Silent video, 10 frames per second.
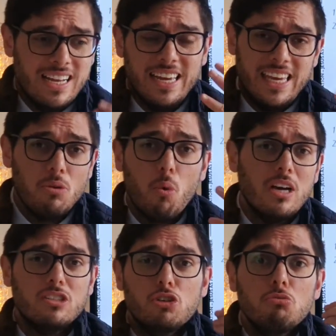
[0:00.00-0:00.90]
He
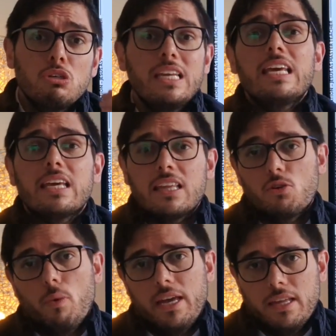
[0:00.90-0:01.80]
was unique in
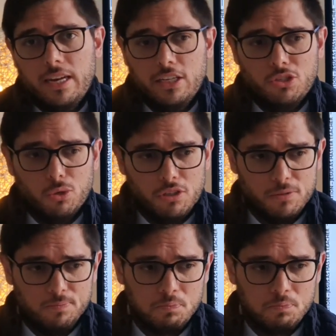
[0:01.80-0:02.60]
the way that he taught.